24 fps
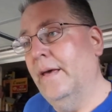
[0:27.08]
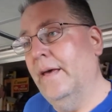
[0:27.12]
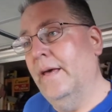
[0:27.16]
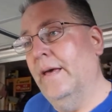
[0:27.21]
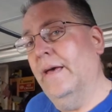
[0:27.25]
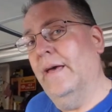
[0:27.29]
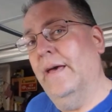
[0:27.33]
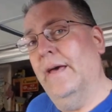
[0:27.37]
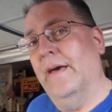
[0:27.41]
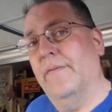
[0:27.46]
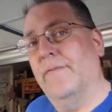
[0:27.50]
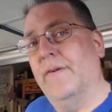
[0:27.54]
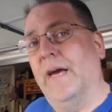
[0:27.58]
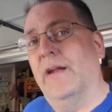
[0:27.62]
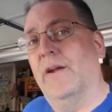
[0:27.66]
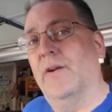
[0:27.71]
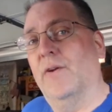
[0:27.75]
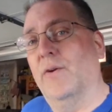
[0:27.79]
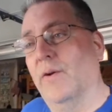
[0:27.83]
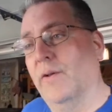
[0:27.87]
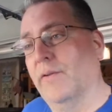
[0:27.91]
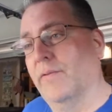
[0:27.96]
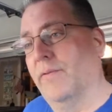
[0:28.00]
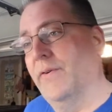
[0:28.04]
I've got an
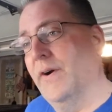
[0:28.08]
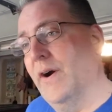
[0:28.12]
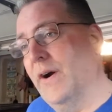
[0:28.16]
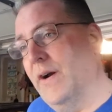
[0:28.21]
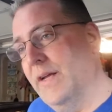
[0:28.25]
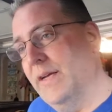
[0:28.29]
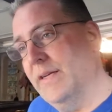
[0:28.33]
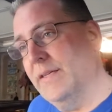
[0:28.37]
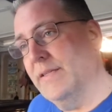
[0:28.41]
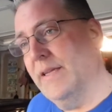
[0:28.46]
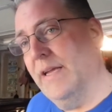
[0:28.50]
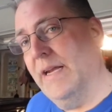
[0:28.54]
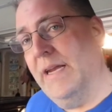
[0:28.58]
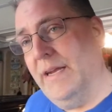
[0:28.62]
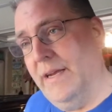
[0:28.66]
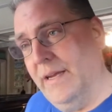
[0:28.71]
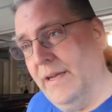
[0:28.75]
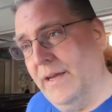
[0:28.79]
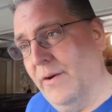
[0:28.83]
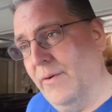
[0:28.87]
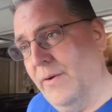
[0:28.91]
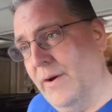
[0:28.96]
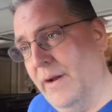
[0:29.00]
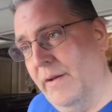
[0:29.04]
old furnace that I need to
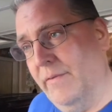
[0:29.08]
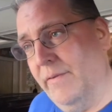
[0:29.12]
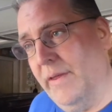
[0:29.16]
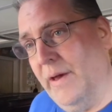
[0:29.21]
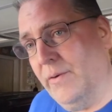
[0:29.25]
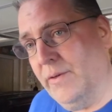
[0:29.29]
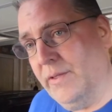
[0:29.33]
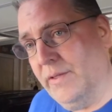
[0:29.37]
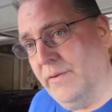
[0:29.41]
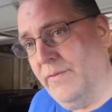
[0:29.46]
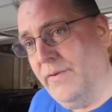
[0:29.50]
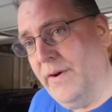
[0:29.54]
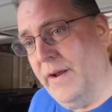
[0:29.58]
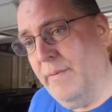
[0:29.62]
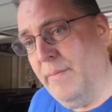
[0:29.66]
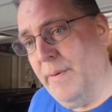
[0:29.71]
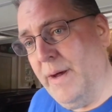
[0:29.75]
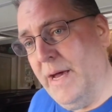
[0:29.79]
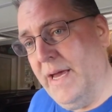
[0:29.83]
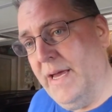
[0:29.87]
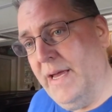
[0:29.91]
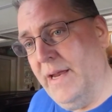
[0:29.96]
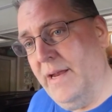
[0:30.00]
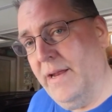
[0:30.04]
get rid of. That was a friend of
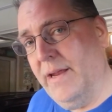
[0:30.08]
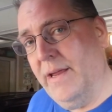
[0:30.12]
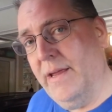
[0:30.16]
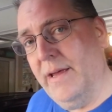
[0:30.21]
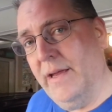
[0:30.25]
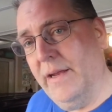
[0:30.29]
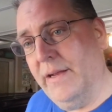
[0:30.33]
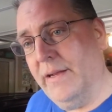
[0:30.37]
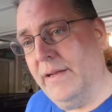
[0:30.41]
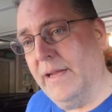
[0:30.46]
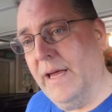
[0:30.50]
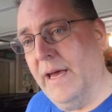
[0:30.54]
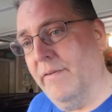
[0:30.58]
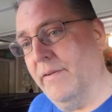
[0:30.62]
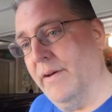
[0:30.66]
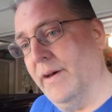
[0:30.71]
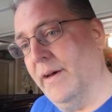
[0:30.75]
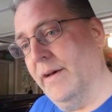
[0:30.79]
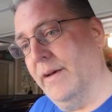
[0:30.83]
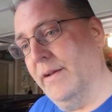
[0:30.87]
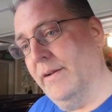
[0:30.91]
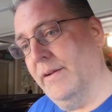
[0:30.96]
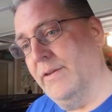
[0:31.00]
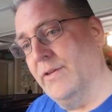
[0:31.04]
mine. I have
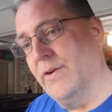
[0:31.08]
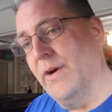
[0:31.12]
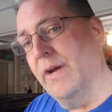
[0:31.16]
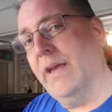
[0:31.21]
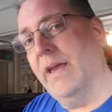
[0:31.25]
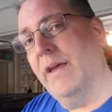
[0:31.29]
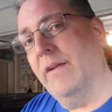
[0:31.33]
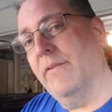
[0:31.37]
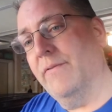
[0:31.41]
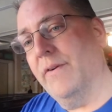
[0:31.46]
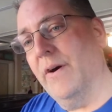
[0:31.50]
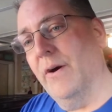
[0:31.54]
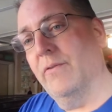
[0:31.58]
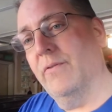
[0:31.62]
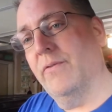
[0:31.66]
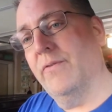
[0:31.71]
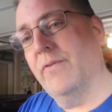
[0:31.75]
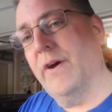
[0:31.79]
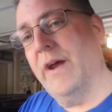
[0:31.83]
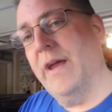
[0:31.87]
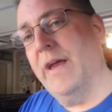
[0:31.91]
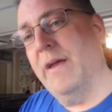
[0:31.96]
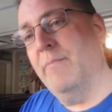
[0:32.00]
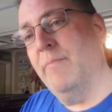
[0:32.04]
a drinking fountain
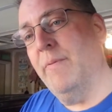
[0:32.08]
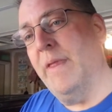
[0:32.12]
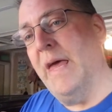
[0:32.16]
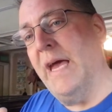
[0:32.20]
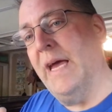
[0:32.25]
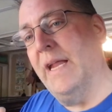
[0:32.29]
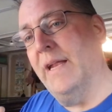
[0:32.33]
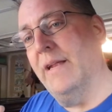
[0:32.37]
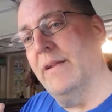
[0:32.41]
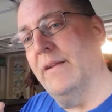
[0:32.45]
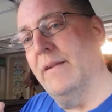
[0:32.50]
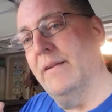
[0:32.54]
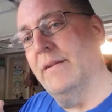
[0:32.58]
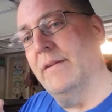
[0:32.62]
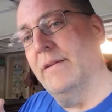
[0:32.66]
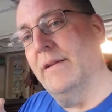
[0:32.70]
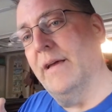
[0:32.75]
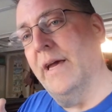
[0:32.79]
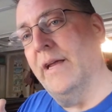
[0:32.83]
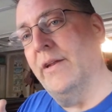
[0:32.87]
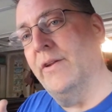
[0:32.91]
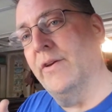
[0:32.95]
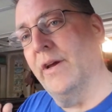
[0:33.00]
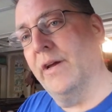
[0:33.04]
frame that
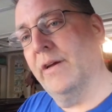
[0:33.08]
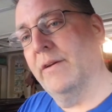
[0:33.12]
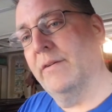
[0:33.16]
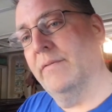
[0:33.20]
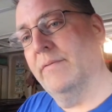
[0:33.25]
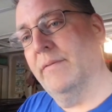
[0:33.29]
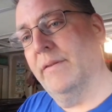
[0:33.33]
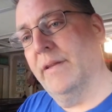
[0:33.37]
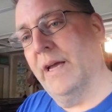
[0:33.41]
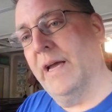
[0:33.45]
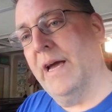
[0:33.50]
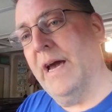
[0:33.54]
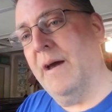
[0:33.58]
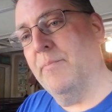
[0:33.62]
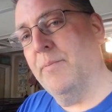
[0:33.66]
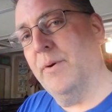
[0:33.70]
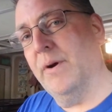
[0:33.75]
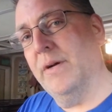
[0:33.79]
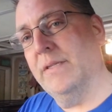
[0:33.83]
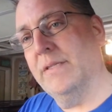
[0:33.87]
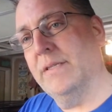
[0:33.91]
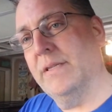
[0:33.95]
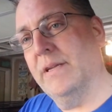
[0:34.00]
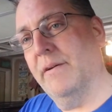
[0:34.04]
I took the
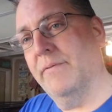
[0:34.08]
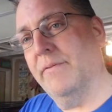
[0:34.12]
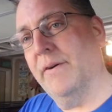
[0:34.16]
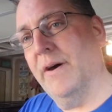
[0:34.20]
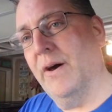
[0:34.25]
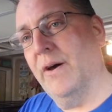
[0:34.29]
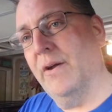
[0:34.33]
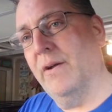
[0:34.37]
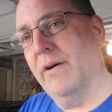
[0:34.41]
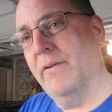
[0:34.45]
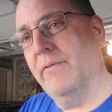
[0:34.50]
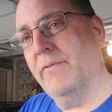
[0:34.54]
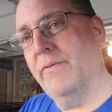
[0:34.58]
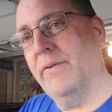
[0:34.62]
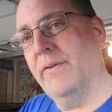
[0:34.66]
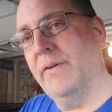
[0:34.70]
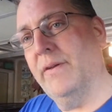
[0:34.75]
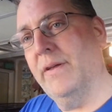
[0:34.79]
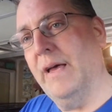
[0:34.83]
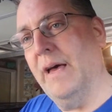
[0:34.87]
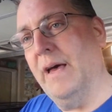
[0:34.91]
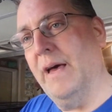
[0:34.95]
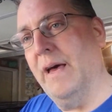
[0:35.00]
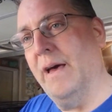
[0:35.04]
copper and stuff out of.
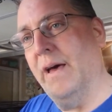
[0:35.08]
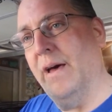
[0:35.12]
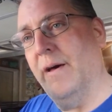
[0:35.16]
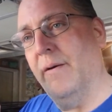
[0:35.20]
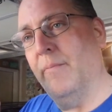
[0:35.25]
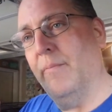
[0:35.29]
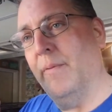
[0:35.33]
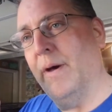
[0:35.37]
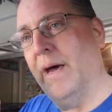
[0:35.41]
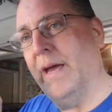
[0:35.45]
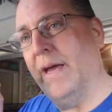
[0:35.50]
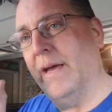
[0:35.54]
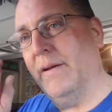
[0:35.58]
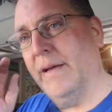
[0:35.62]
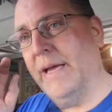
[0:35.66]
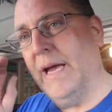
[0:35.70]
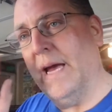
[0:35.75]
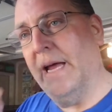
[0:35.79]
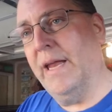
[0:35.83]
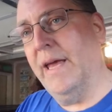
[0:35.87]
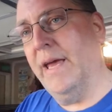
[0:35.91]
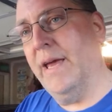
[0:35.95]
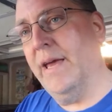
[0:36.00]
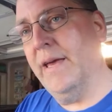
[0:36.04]
I
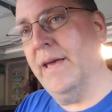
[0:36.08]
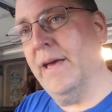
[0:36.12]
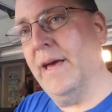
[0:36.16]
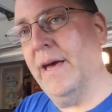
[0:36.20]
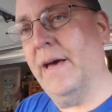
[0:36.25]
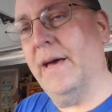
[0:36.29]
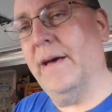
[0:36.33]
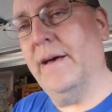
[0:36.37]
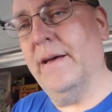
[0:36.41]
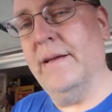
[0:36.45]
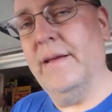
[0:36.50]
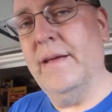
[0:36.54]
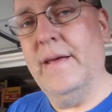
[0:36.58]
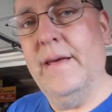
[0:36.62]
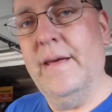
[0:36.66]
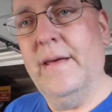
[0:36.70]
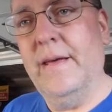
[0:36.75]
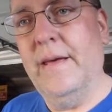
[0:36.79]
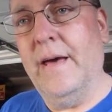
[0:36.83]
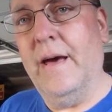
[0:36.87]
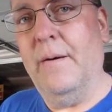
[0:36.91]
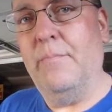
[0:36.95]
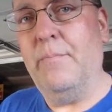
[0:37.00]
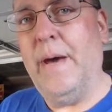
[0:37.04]
got a
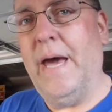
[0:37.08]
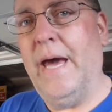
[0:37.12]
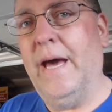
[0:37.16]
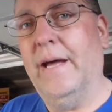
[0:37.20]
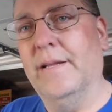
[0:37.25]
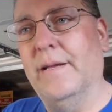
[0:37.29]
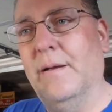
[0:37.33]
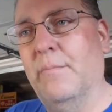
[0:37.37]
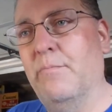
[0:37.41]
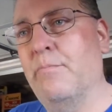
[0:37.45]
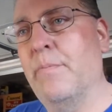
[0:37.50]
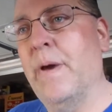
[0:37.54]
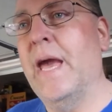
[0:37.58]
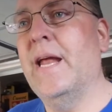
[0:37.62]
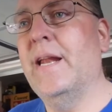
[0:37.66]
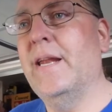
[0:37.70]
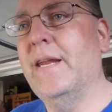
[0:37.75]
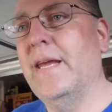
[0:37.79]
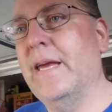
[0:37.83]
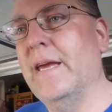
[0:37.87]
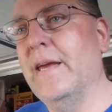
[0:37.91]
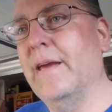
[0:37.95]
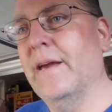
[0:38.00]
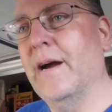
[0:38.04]
pallet
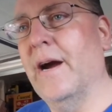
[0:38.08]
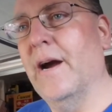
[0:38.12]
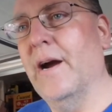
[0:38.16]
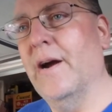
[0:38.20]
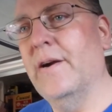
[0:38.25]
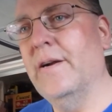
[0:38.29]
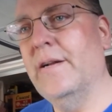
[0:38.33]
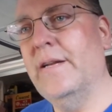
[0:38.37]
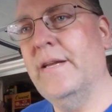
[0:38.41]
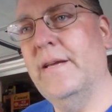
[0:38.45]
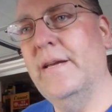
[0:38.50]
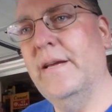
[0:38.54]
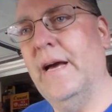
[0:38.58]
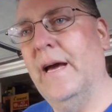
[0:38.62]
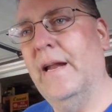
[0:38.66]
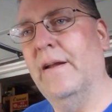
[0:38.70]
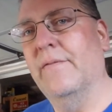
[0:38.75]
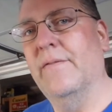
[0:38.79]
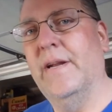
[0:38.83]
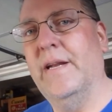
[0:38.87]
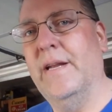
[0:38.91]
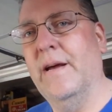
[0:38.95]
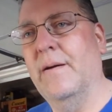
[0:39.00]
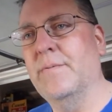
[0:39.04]
banding cart out of
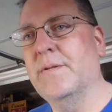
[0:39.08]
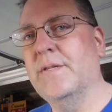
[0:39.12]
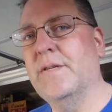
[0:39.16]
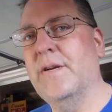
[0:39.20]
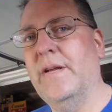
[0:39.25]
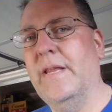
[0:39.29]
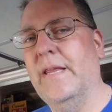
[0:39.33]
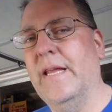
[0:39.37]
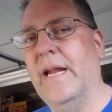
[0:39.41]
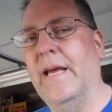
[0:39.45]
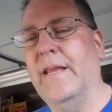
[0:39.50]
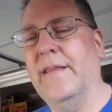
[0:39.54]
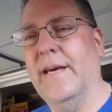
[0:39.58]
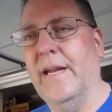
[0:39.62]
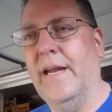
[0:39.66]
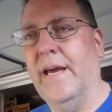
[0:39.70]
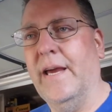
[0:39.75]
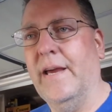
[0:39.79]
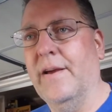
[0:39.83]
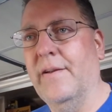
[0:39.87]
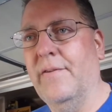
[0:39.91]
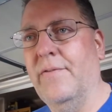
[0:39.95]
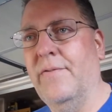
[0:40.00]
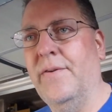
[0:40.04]
a dumpster that I thought I
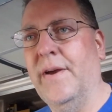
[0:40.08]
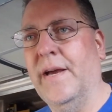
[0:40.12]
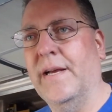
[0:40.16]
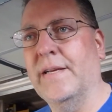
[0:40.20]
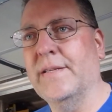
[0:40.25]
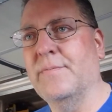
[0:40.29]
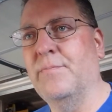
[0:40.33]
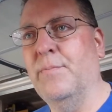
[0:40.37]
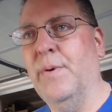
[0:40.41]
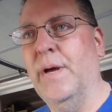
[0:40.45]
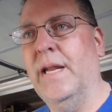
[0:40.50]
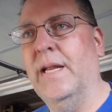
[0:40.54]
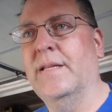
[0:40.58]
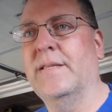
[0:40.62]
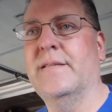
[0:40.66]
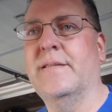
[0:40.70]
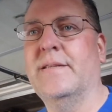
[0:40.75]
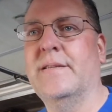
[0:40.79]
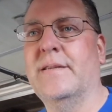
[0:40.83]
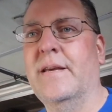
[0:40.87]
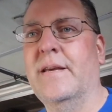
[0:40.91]
could fix, but it's